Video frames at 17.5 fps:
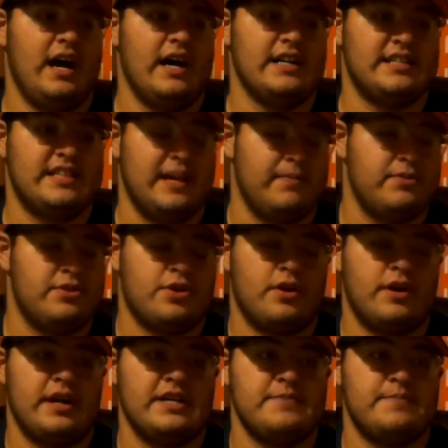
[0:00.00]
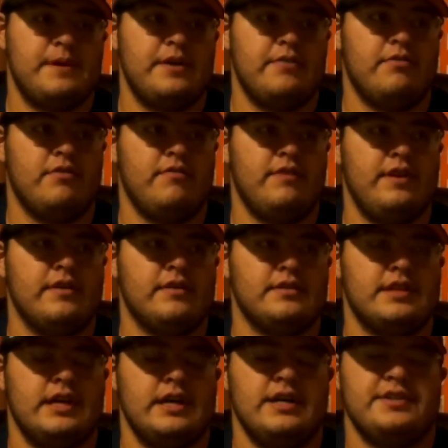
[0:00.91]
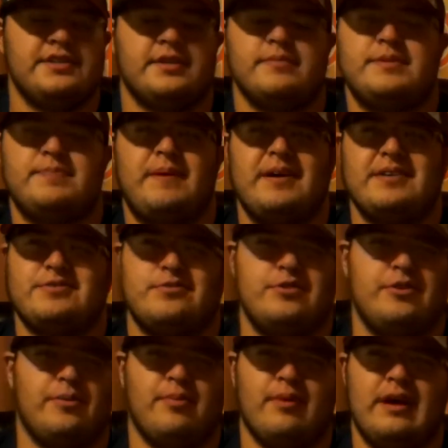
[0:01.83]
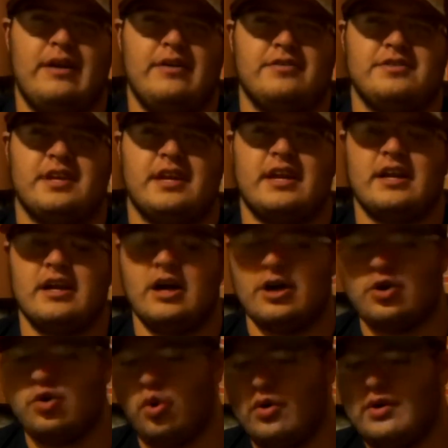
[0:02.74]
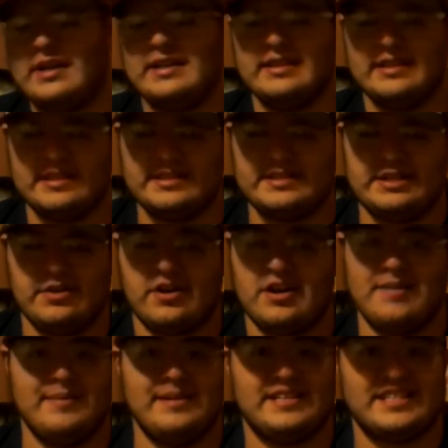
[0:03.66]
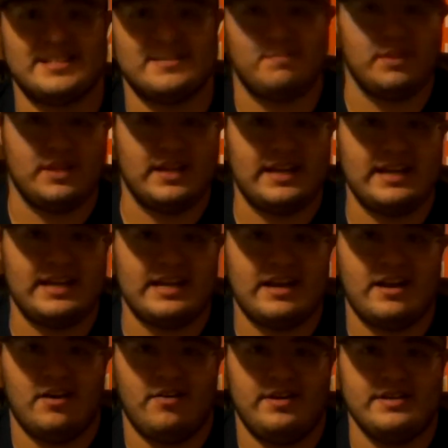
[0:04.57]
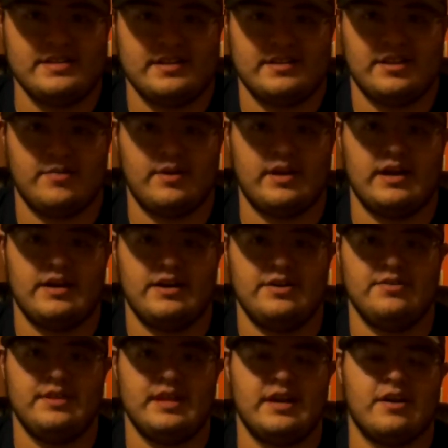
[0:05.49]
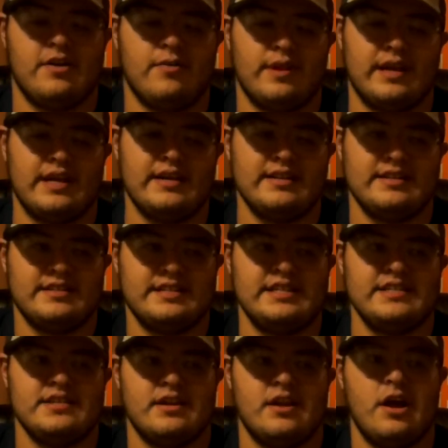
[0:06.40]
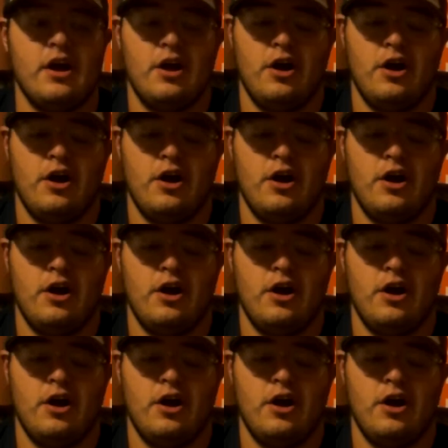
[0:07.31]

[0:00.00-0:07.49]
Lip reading: Depth chart has been revealed. Some spots are no-brainers, like Gordon and Lindsey are going to be splitting carries. I think we kind of knew that going into the season.